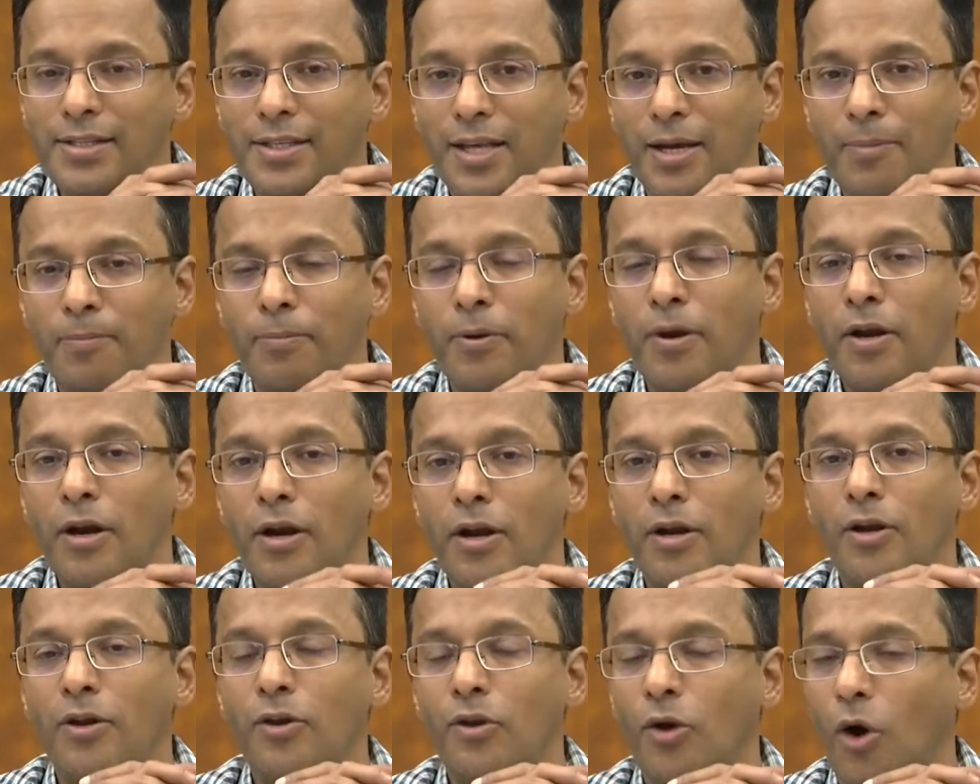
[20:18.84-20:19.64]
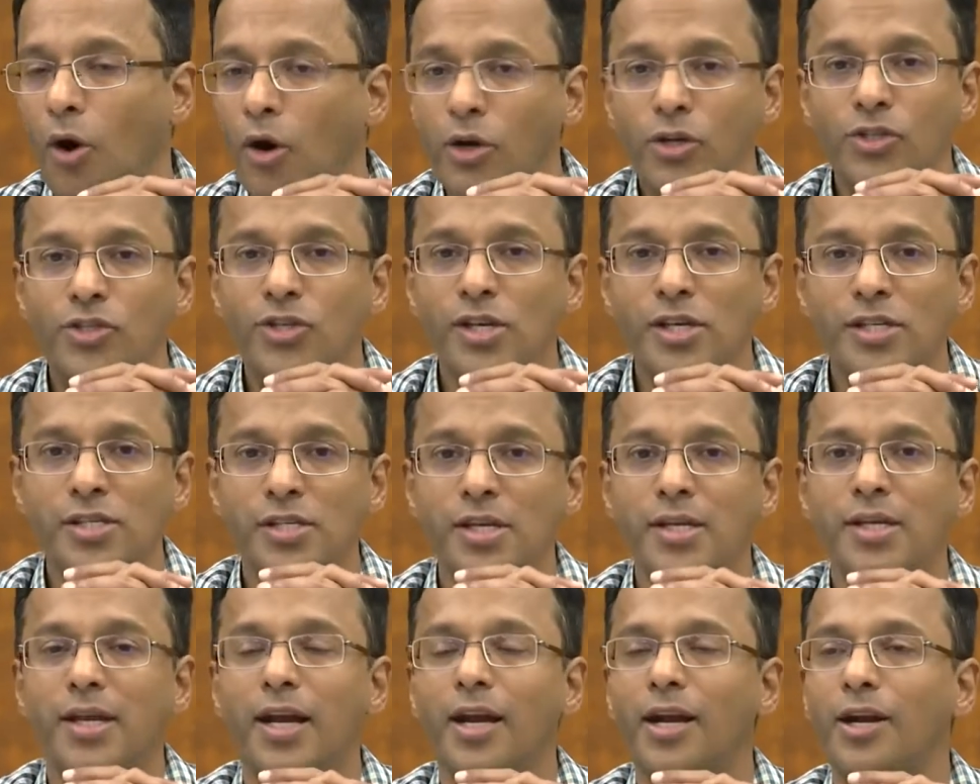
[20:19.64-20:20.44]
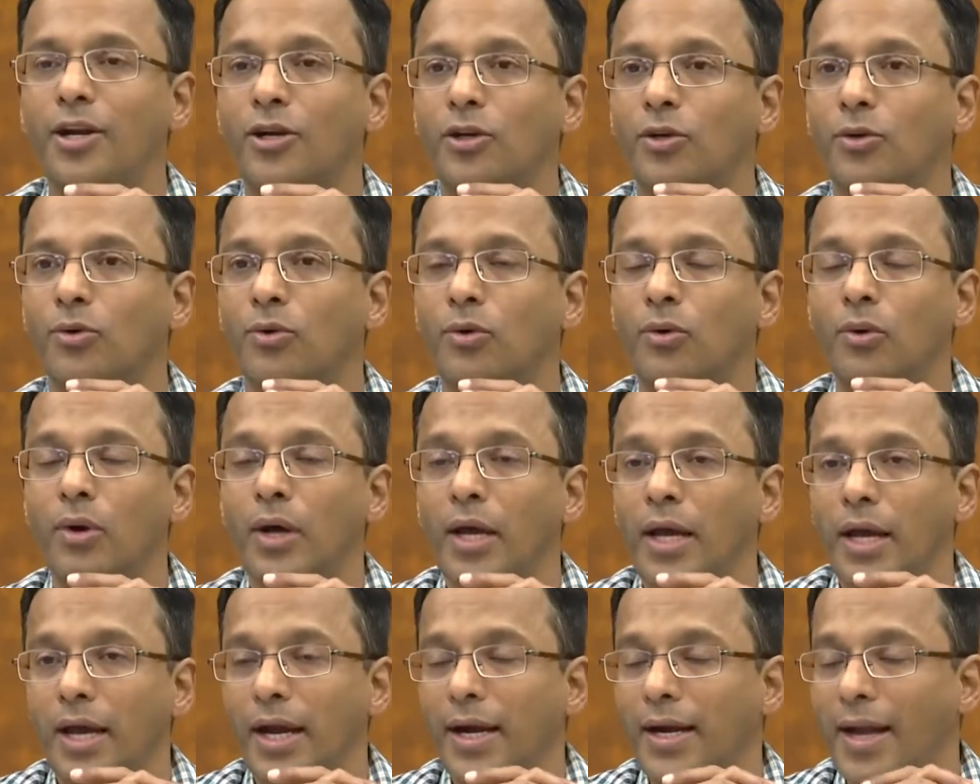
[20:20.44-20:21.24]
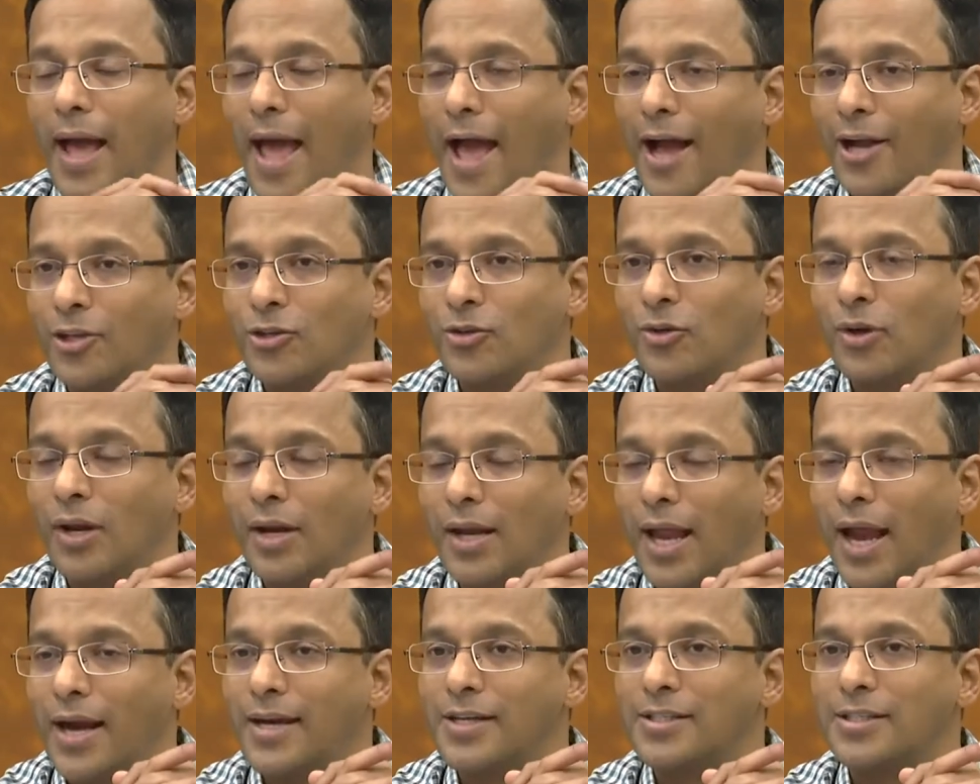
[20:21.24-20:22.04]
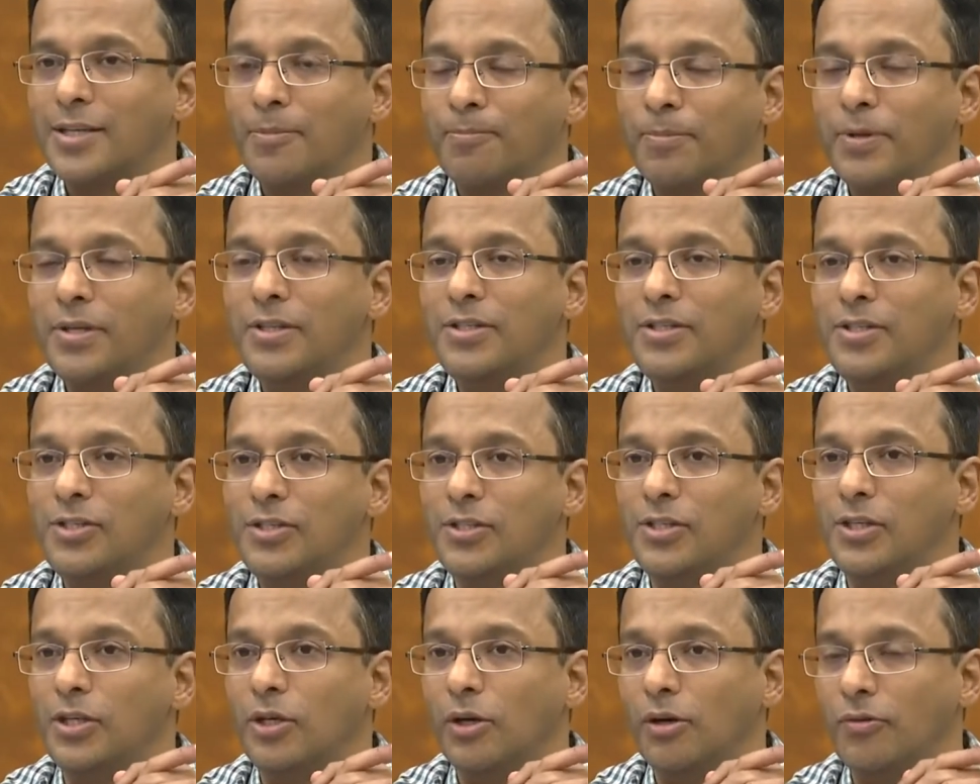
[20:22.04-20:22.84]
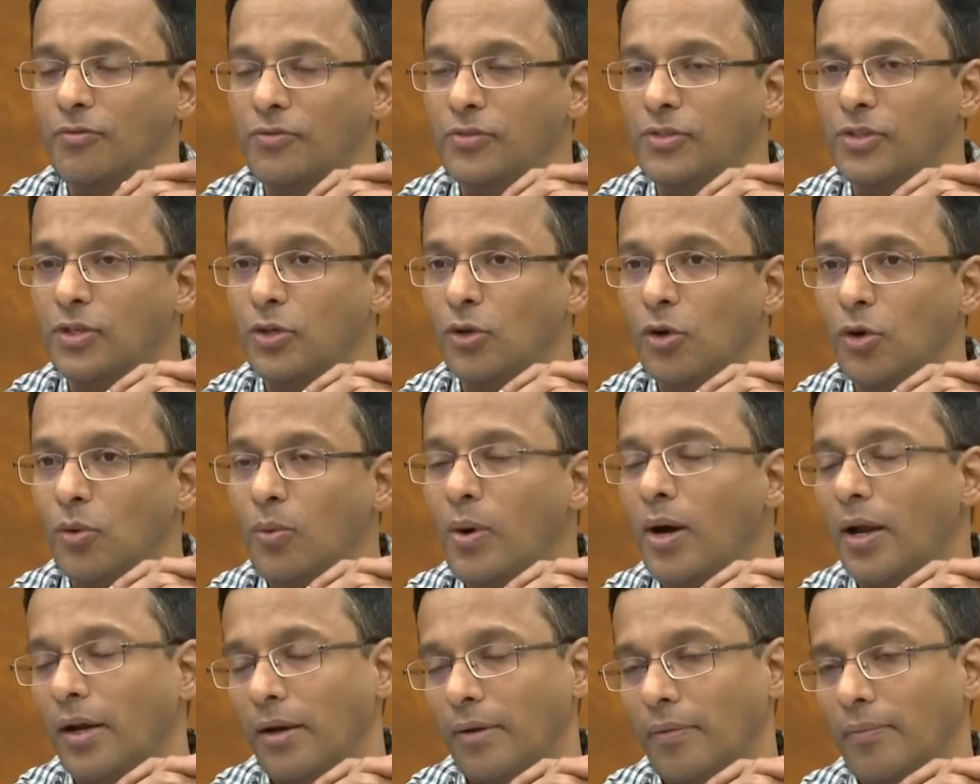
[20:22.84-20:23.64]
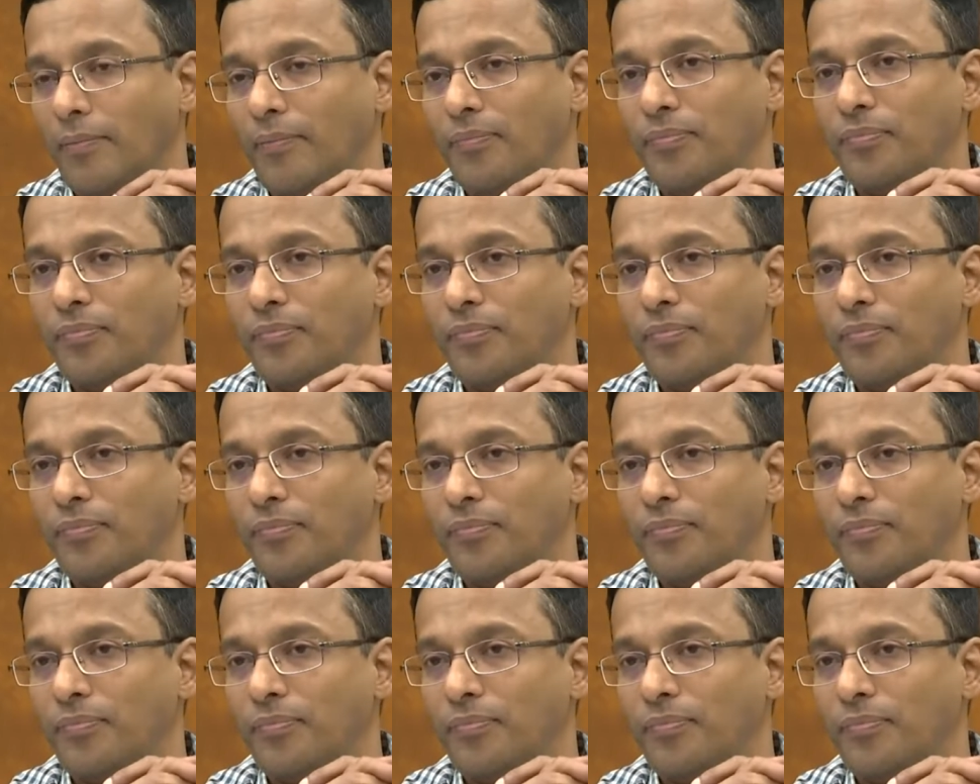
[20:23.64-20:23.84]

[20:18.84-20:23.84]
up not just in L2, it actually lands up in C of 0, 1.